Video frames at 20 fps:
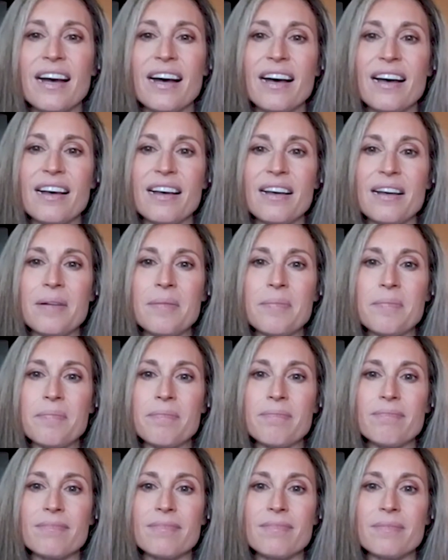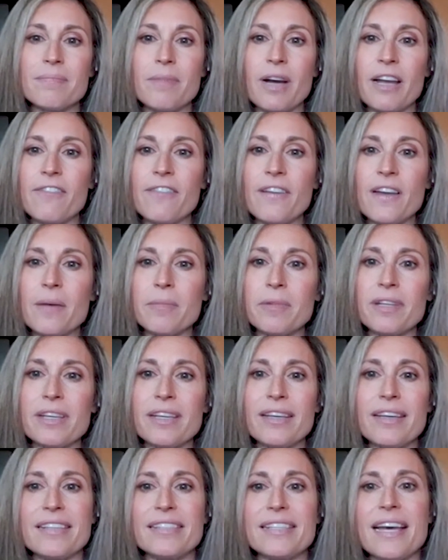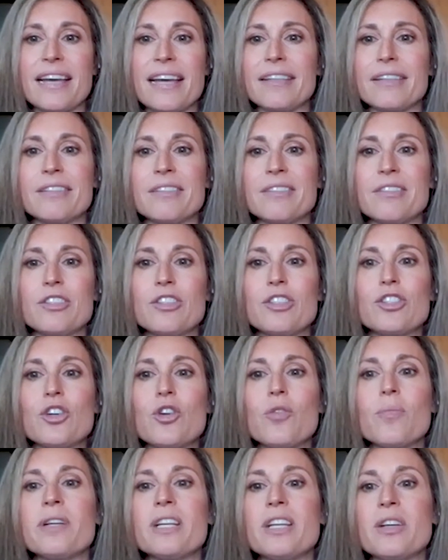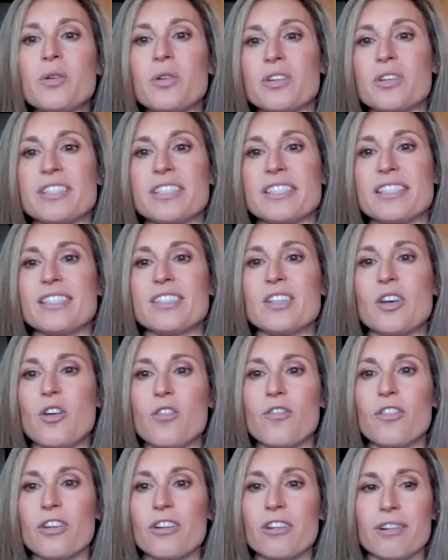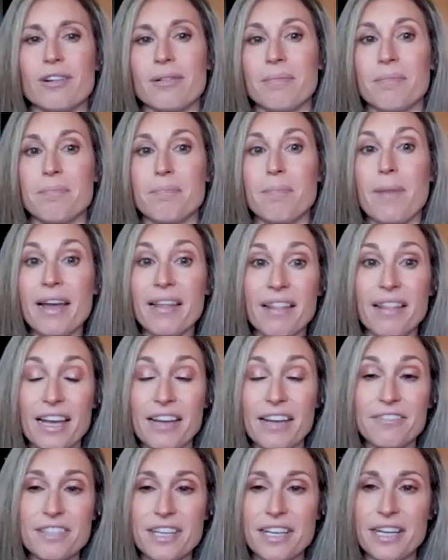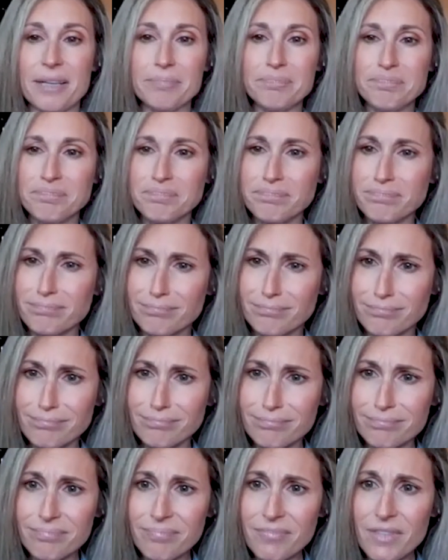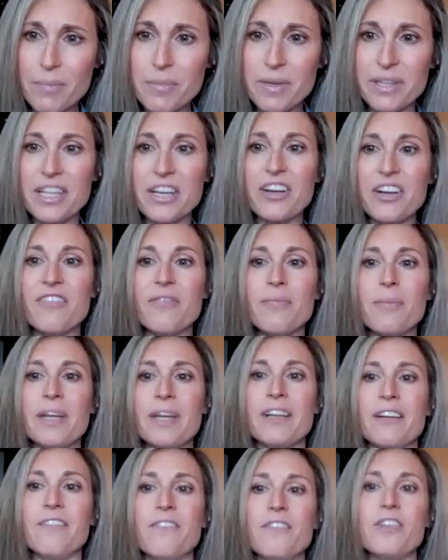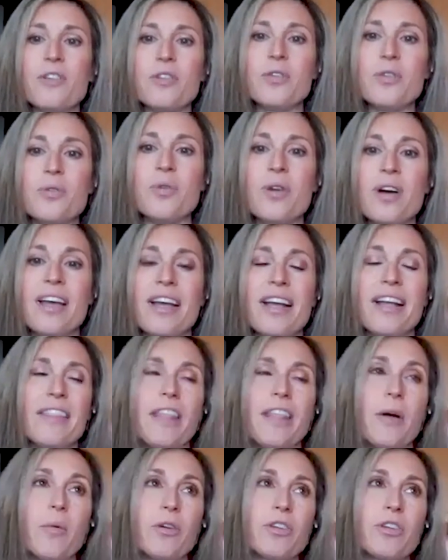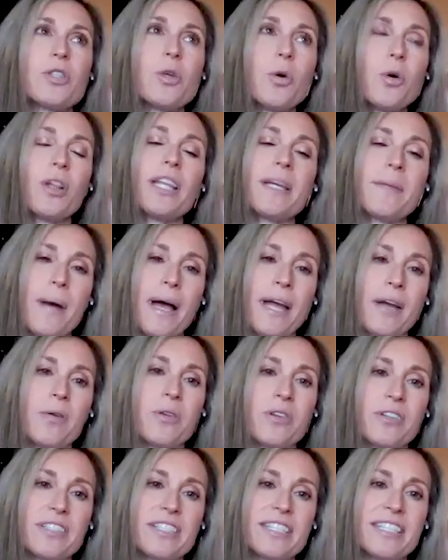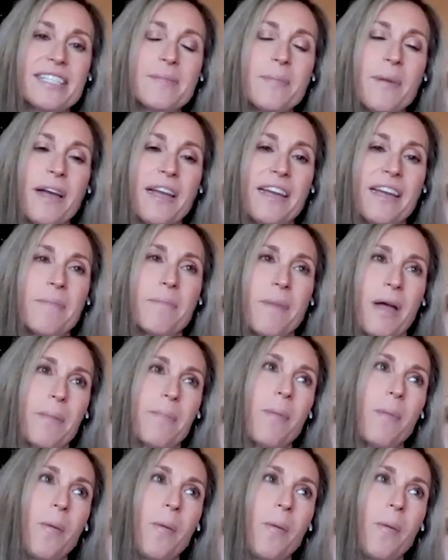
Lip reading: My family has had so many horses over my lifetime, but there have been a few that were solely my horses, my